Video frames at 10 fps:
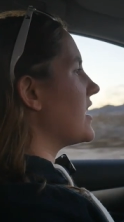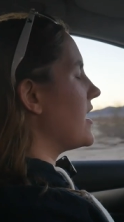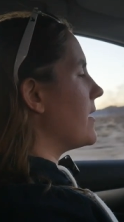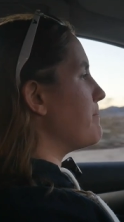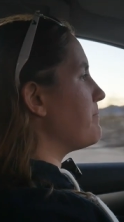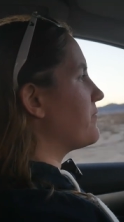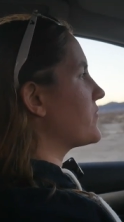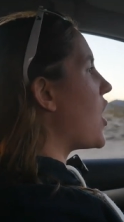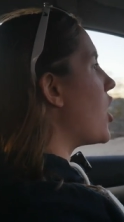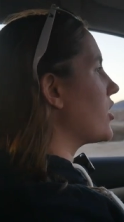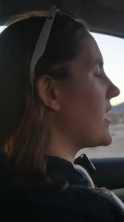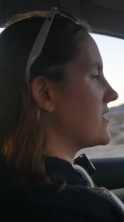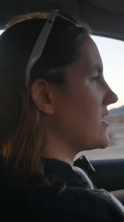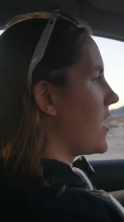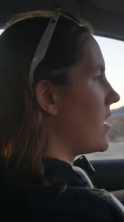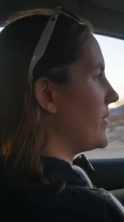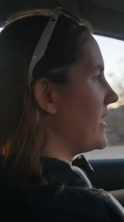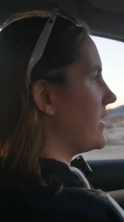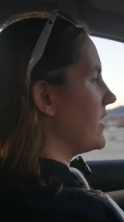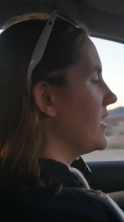um, aren't as
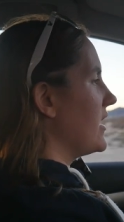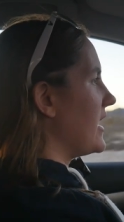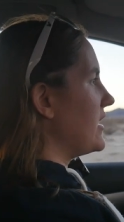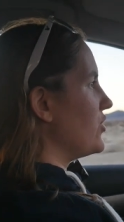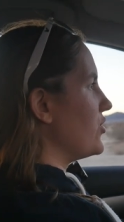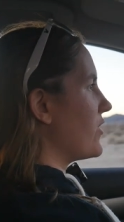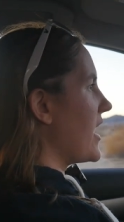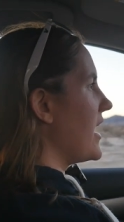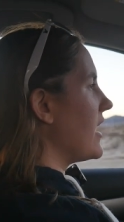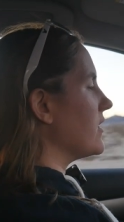common in the UK.